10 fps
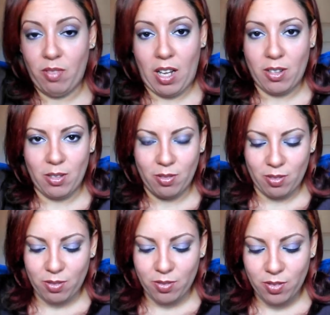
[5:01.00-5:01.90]
don't know,
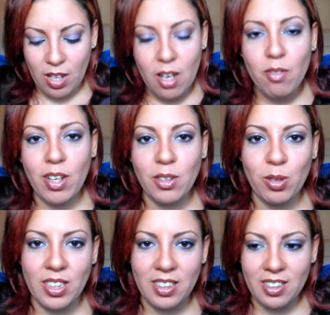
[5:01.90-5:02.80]

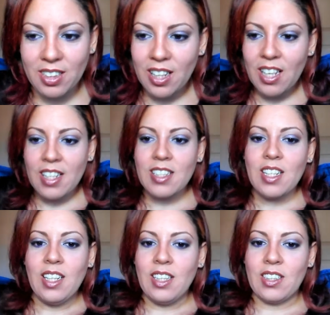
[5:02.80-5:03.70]
520.
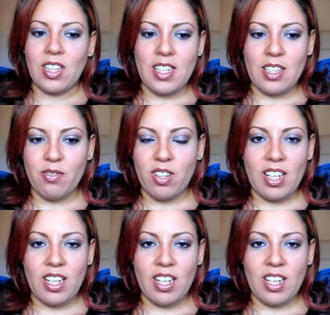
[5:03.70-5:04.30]
So that's it for